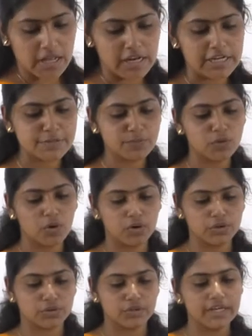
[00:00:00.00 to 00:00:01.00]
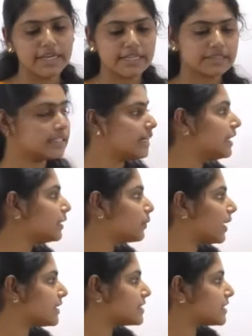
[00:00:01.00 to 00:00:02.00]
Let's move on to the third
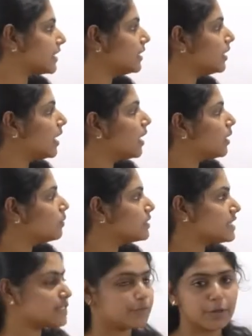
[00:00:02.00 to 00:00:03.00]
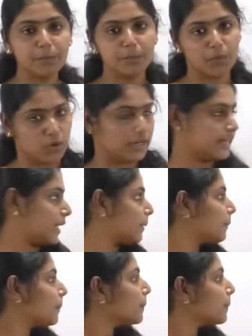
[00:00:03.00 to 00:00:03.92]
question which is from polity.